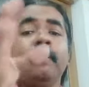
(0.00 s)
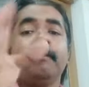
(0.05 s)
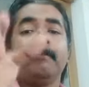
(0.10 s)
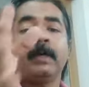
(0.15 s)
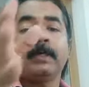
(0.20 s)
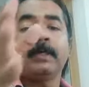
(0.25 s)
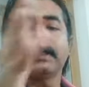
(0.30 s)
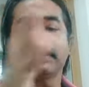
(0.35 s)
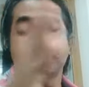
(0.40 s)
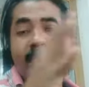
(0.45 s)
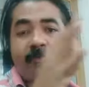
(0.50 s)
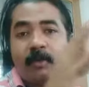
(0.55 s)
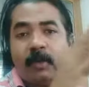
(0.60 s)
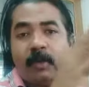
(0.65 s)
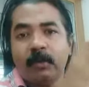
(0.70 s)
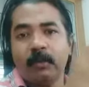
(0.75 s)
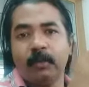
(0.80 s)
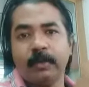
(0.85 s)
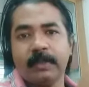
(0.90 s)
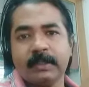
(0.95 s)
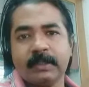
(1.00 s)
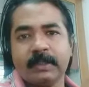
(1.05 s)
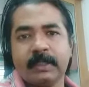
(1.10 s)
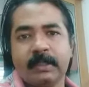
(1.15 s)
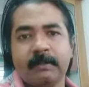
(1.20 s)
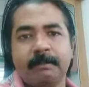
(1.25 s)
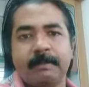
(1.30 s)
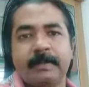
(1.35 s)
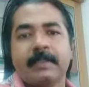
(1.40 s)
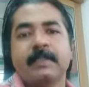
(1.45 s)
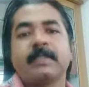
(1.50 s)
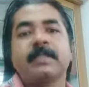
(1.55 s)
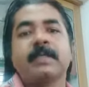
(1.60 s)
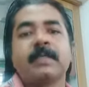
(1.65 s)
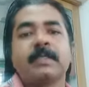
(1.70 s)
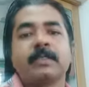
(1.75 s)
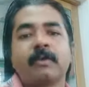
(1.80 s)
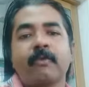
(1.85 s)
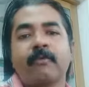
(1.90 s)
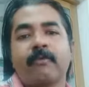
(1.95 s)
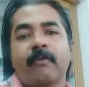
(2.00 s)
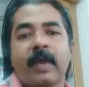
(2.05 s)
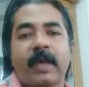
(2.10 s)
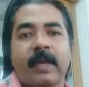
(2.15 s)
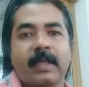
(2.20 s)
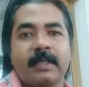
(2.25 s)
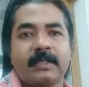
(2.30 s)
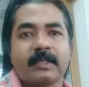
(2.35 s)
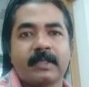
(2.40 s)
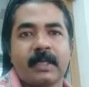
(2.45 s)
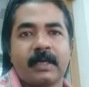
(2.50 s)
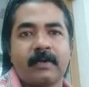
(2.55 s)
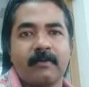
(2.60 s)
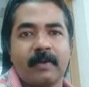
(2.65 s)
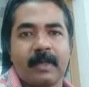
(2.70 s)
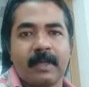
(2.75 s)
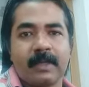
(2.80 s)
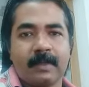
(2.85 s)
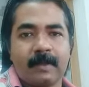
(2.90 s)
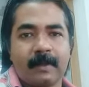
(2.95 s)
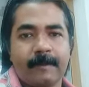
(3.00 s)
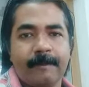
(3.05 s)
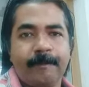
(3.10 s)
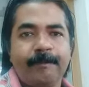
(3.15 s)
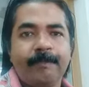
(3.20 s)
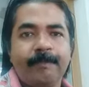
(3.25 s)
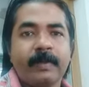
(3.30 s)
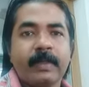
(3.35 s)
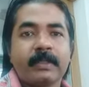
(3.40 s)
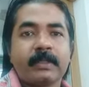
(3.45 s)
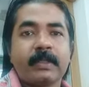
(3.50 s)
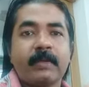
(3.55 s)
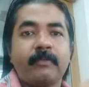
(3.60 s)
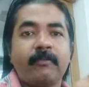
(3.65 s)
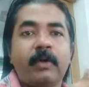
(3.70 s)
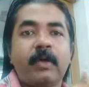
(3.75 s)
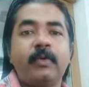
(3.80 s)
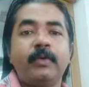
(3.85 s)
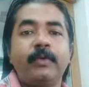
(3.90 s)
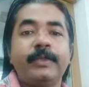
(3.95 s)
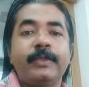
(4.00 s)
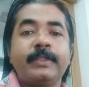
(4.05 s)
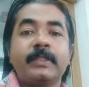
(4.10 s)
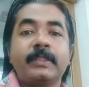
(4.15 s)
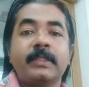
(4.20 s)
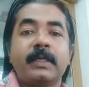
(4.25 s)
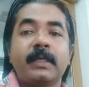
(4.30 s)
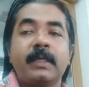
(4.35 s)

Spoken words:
But someone who is in business of finance and wealth, someone who is